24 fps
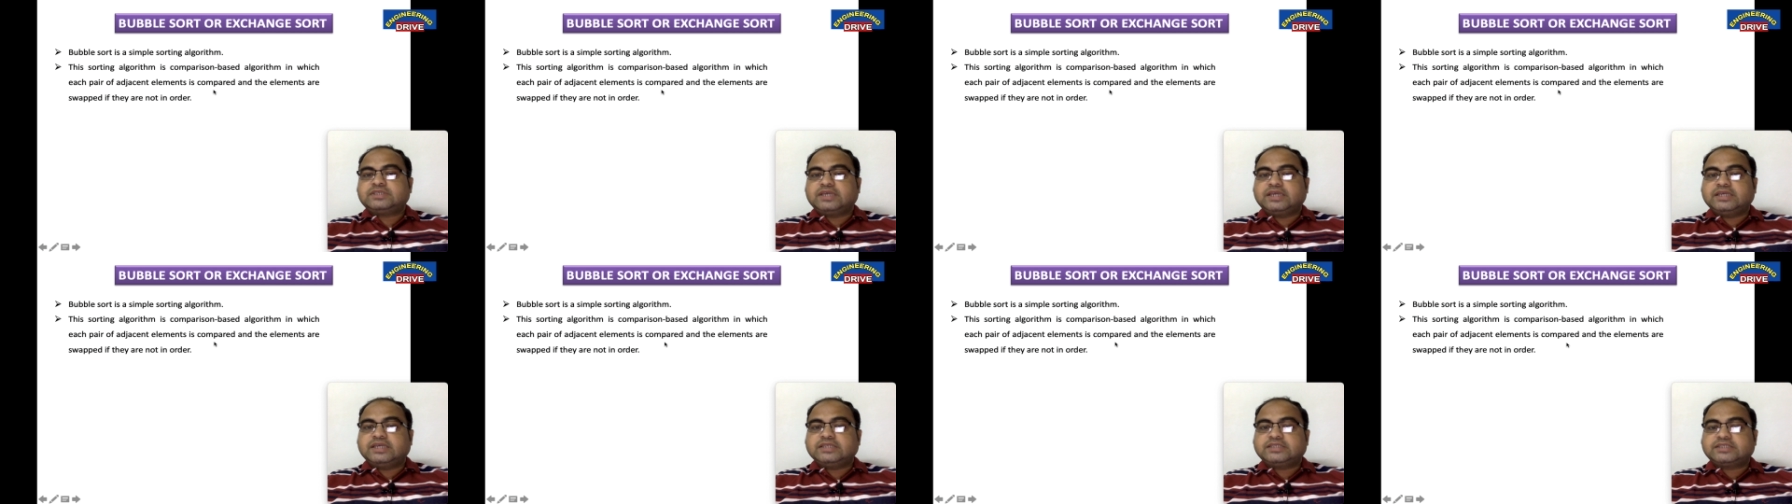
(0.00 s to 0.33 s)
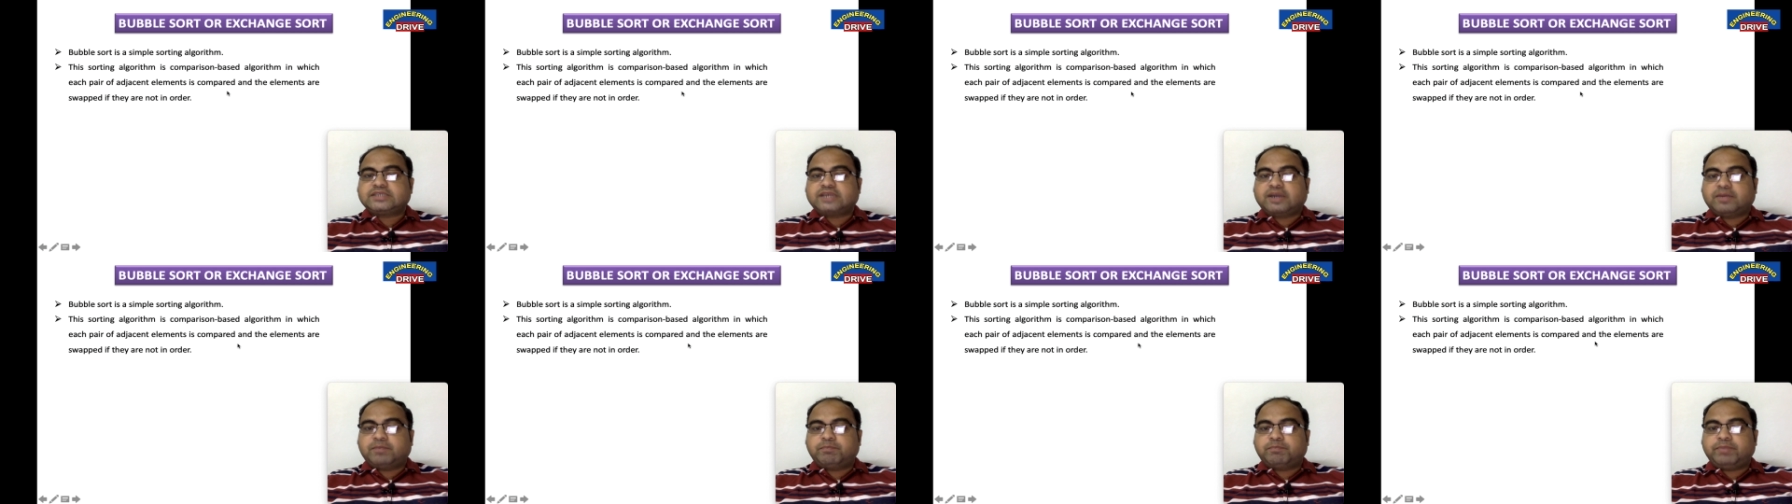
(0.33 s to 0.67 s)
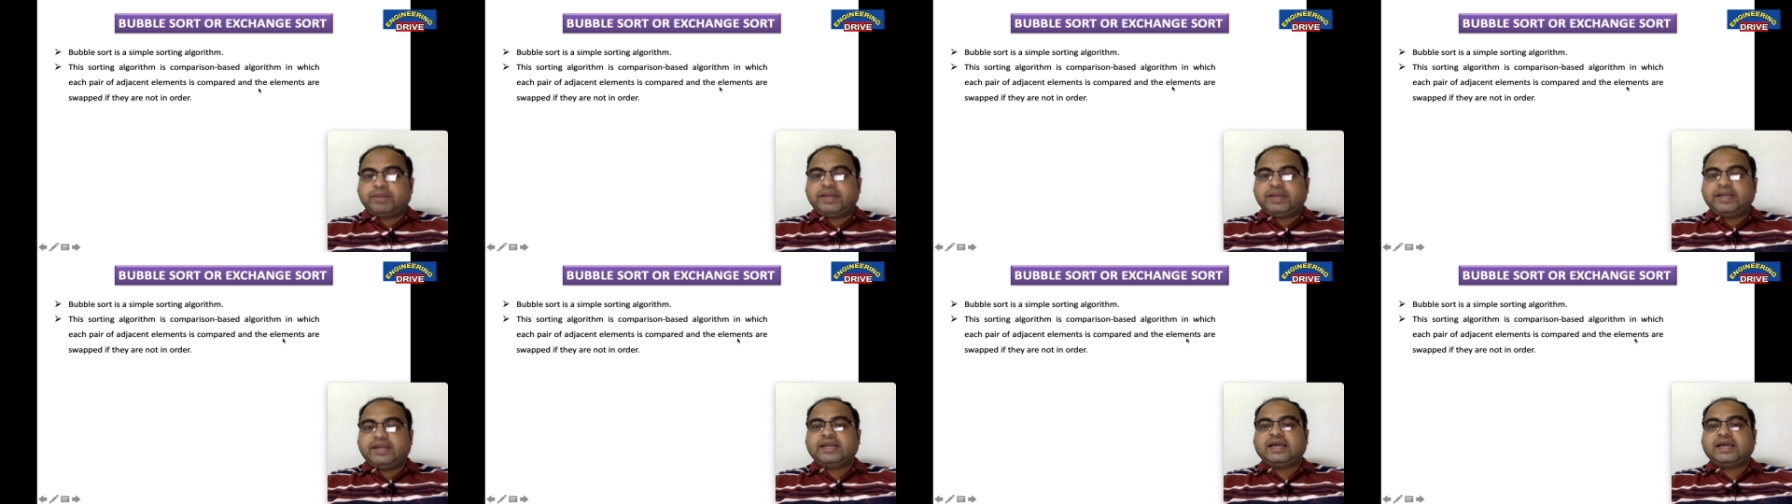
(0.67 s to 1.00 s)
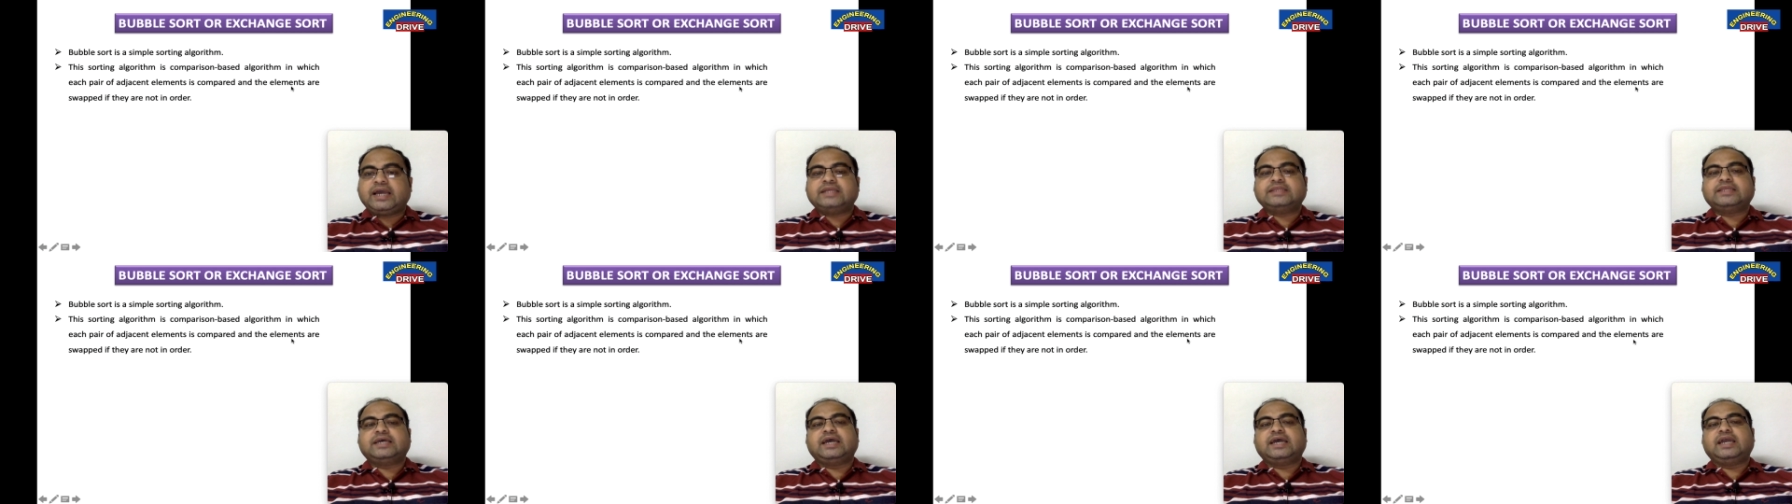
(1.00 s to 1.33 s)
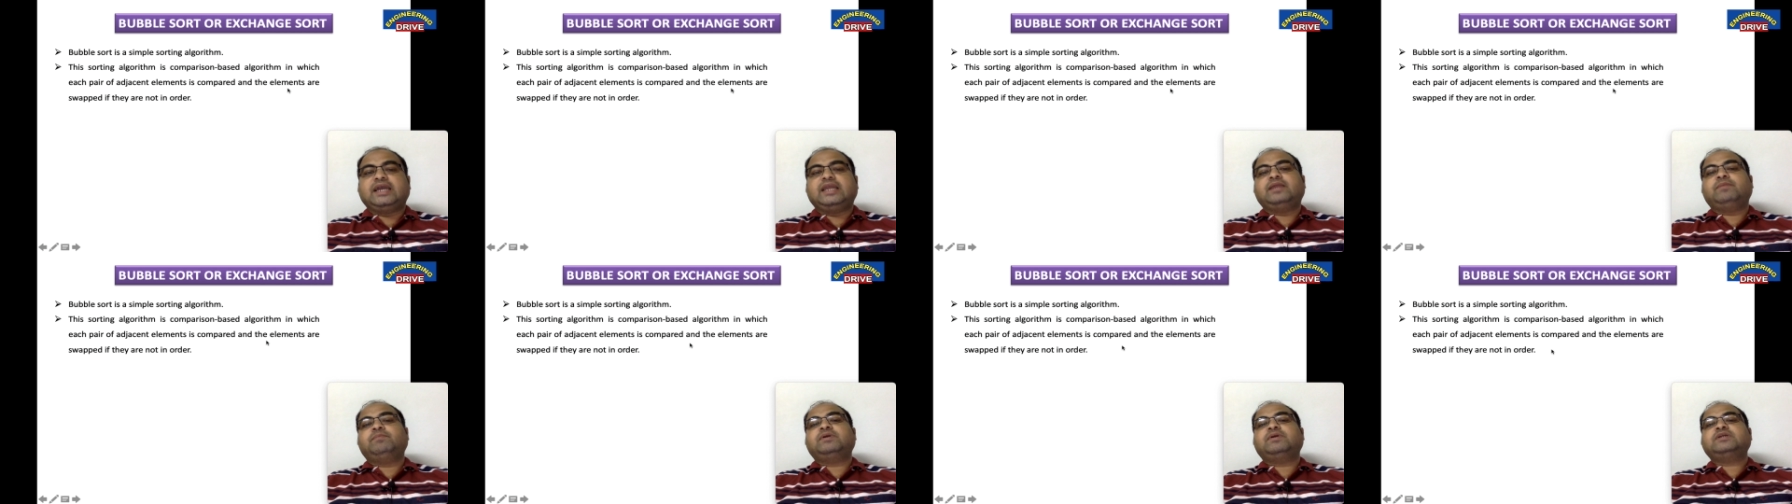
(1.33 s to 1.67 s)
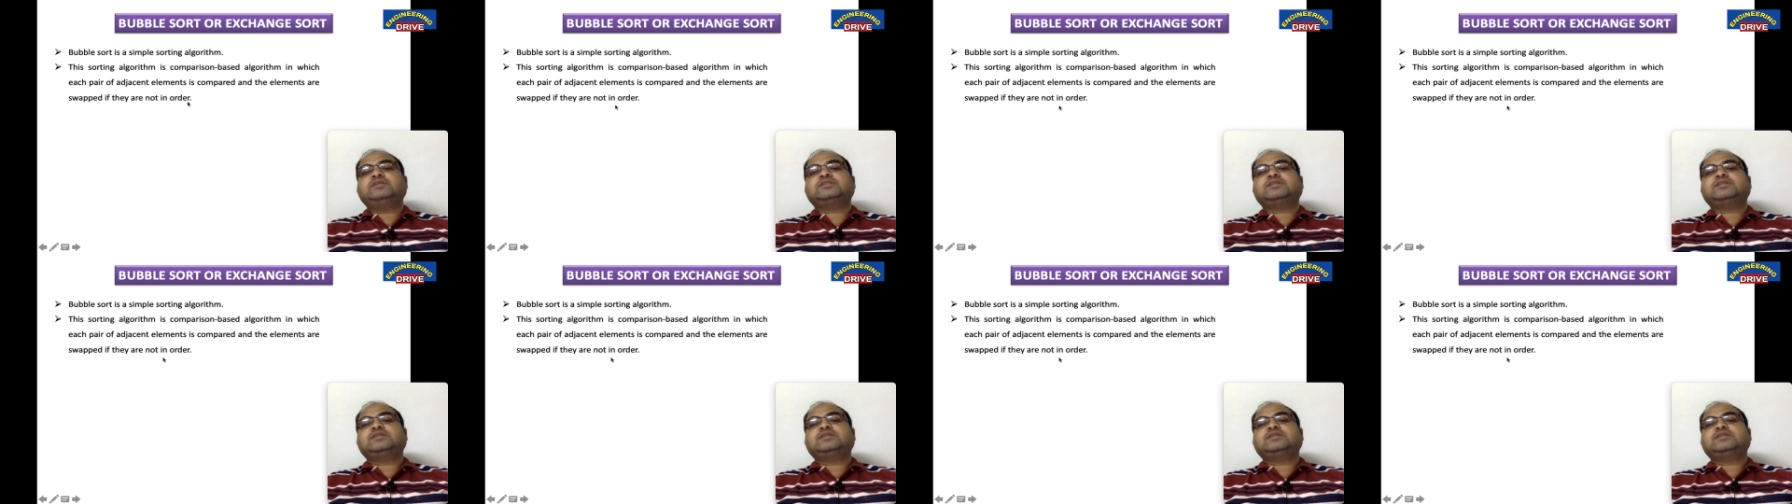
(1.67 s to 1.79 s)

is compared and the elements